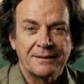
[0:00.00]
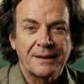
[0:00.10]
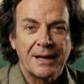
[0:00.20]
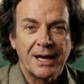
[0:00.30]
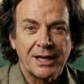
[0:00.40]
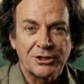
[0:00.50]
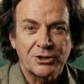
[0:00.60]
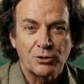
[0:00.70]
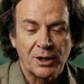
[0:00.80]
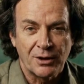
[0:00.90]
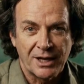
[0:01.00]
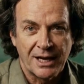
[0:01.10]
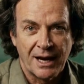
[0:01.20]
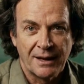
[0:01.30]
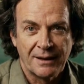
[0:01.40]
Now here's the real
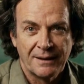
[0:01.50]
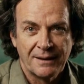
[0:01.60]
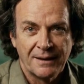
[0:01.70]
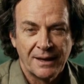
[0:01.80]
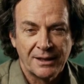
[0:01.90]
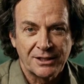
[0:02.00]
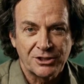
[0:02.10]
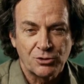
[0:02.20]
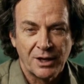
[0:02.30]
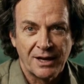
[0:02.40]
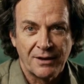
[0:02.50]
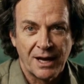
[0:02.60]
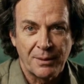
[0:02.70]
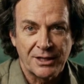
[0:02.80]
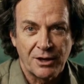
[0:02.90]
kicker, and this is what I
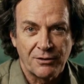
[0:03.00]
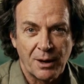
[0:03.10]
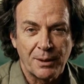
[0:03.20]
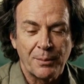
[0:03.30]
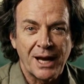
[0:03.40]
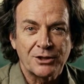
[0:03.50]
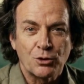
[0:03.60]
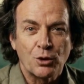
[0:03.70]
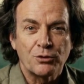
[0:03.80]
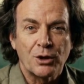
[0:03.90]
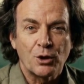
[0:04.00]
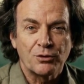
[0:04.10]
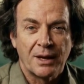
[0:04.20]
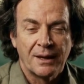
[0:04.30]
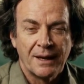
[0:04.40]
find myself coming back to over and
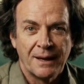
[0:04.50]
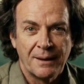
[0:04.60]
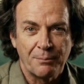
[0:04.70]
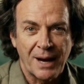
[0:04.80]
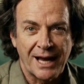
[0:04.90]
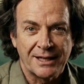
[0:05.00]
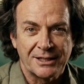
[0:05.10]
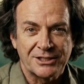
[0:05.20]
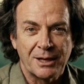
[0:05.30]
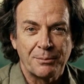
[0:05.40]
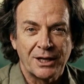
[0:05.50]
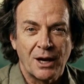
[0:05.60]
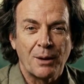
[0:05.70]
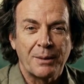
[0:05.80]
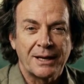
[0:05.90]
over. Patterns can be
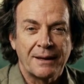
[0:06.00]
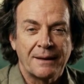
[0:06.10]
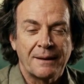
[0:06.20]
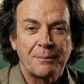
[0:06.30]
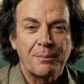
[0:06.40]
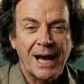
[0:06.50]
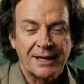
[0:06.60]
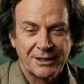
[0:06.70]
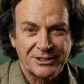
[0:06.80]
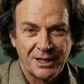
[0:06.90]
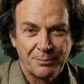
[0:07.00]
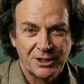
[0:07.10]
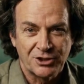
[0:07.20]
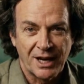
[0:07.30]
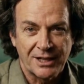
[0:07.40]
copied. Patterns can be
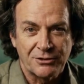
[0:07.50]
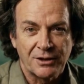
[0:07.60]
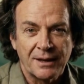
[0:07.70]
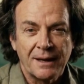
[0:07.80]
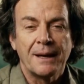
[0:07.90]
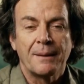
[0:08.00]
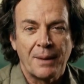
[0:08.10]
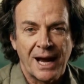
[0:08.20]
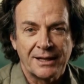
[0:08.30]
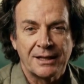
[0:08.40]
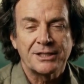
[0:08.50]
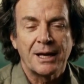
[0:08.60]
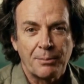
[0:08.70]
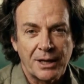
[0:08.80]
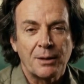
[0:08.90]
transferred. Patterns
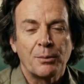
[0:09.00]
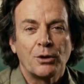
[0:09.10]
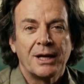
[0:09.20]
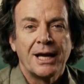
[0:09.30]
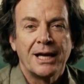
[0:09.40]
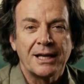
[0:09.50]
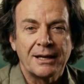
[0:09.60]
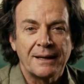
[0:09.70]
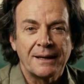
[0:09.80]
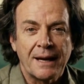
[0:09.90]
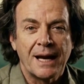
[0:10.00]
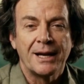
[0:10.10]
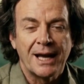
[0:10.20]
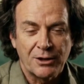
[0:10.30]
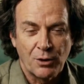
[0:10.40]
can be communicated.
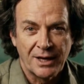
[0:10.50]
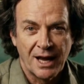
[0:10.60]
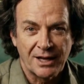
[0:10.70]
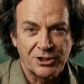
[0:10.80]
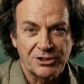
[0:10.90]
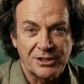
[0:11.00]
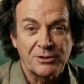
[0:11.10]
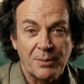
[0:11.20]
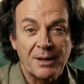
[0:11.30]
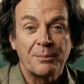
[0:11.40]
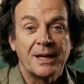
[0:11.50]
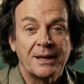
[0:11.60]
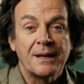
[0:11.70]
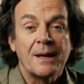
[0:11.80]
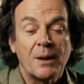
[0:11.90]
And that's what consciousness might be.
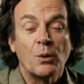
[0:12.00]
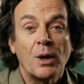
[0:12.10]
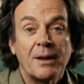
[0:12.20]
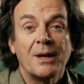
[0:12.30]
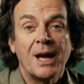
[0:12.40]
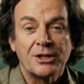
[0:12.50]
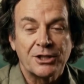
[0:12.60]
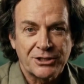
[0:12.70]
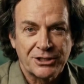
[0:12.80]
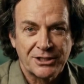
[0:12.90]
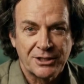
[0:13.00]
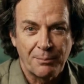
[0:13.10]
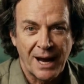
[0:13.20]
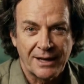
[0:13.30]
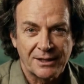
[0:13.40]
What if consciousness is a
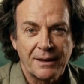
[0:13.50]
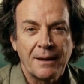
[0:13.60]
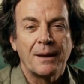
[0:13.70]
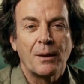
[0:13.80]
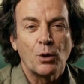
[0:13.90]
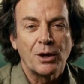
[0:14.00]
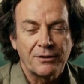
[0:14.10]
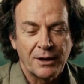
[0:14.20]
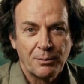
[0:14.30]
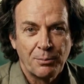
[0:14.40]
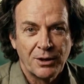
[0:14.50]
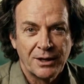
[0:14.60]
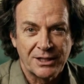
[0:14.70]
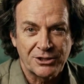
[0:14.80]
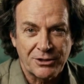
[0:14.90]
pattern? What if the
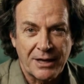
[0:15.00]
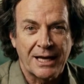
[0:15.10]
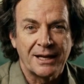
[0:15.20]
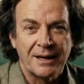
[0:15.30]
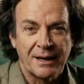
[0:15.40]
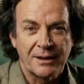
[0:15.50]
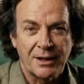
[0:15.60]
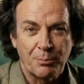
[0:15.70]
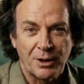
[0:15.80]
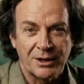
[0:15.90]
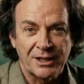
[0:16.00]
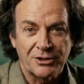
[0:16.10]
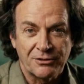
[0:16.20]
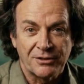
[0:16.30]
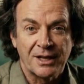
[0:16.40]
ability to think, the ability
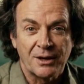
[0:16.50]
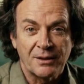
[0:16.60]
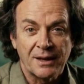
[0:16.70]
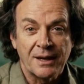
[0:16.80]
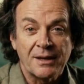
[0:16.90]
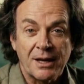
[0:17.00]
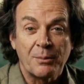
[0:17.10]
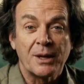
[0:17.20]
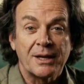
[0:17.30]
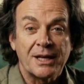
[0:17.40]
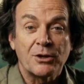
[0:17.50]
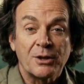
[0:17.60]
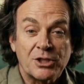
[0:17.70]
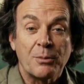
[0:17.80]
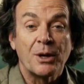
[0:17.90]
to feel, the ability to
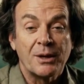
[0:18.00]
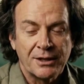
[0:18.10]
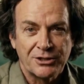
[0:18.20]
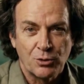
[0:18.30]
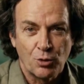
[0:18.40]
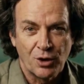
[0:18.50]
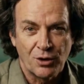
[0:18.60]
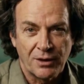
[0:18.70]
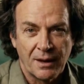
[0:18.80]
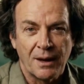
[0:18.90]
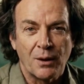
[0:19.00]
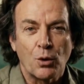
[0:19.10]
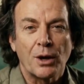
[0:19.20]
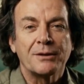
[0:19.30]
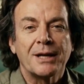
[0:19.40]
experience the world,
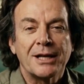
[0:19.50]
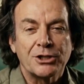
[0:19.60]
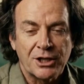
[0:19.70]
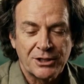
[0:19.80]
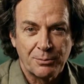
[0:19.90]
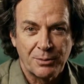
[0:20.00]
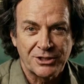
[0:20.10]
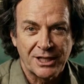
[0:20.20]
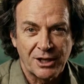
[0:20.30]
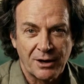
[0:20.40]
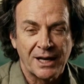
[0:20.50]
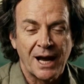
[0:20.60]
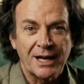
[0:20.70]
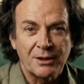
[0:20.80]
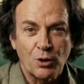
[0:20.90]
what if that's just a particular
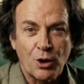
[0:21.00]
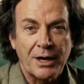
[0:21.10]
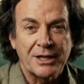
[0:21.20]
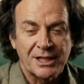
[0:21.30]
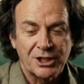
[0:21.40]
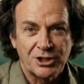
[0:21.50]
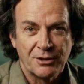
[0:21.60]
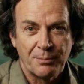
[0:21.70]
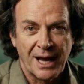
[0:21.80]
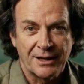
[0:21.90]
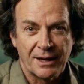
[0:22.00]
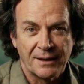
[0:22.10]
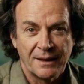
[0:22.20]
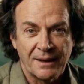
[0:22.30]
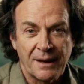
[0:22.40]
kind of organization of matter?
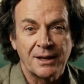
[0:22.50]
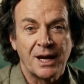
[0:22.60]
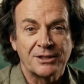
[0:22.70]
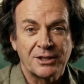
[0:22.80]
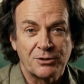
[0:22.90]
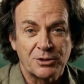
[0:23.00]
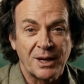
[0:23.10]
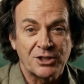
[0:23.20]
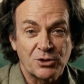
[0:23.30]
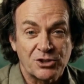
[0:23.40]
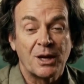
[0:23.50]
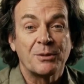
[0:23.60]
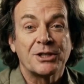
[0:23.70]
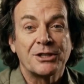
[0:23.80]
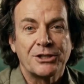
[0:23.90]
Not some special
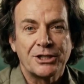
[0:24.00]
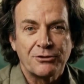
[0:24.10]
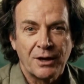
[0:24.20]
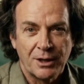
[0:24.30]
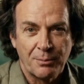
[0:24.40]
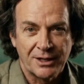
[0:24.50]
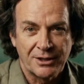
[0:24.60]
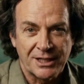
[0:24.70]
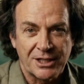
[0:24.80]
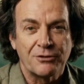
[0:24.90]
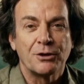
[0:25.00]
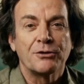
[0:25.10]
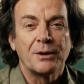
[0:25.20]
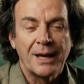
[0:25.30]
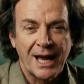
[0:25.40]
substance that's fundamentally different
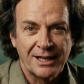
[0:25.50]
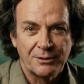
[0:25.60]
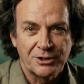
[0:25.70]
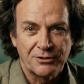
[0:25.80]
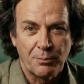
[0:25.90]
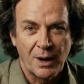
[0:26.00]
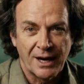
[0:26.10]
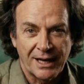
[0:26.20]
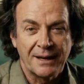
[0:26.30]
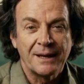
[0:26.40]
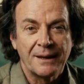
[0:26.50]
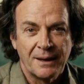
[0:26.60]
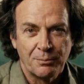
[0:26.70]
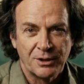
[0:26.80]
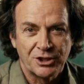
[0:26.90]
from the atoms of the body,
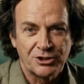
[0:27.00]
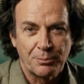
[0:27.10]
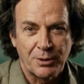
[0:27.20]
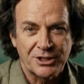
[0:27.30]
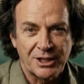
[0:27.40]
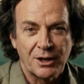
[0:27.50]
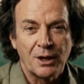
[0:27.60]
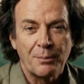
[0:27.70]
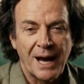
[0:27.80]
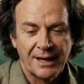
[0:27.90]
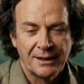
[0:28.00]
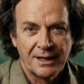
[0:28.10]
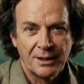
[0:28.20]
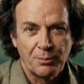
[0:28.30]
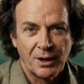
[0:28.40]
but just a particular pattern
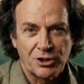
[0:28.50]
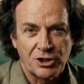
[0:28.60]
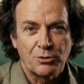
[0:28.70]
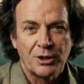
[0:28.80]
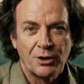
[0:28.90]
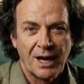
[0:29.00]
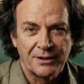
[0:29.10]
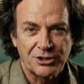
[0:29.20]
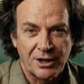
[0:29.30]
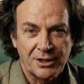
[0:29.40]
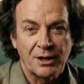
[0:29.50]
that emerges when you have a certain